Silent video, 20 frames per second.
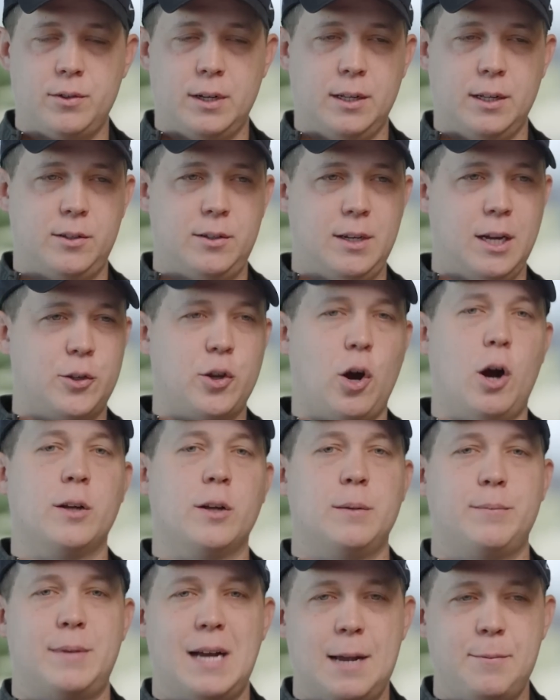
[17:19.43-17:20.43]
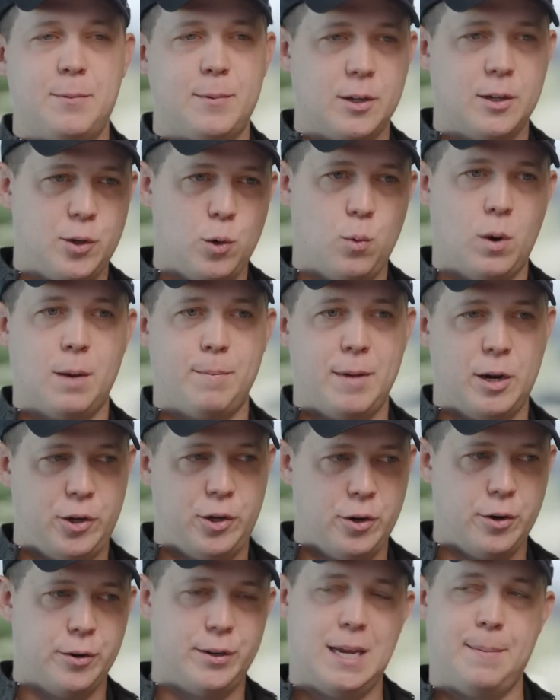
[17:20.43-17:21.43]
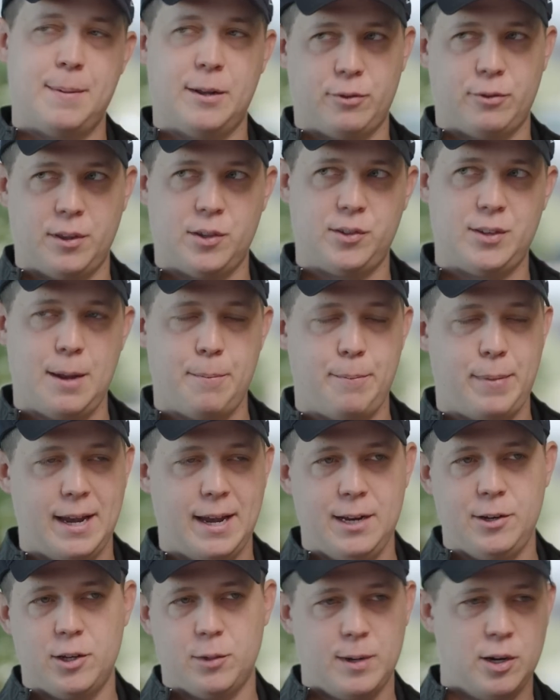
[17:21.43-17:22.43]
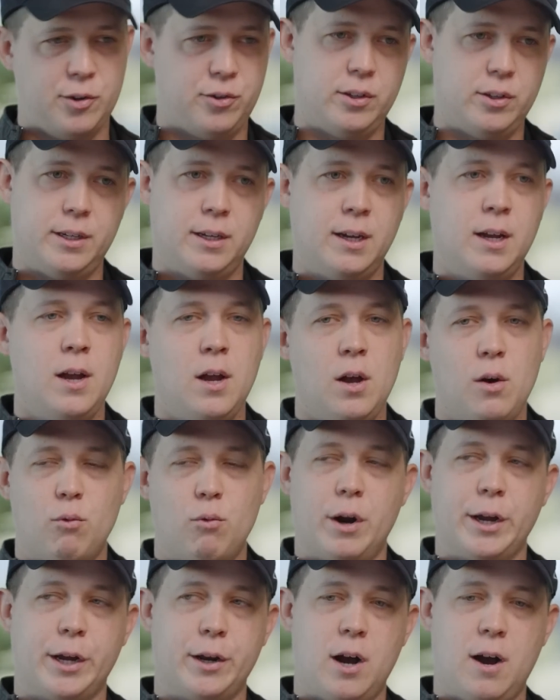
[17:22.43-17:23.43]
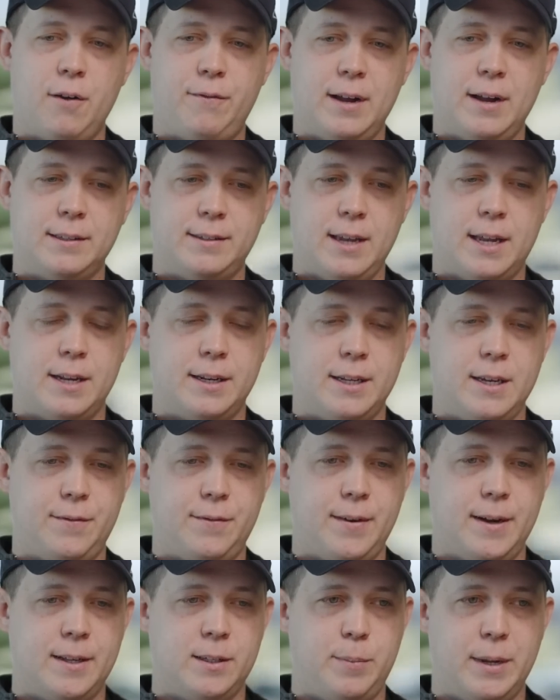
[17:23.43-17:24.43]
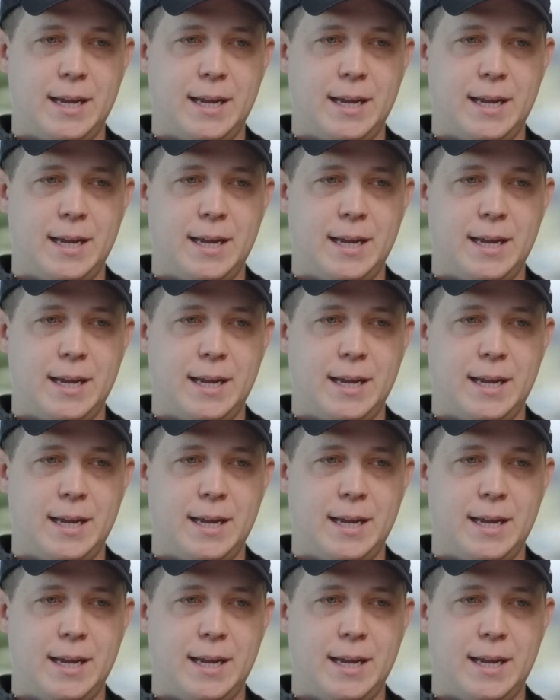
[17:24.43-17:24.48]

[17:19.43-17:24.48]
And it's hard sometimes because you want to make sure your teammates are on the same page, especially running an offense and a defense.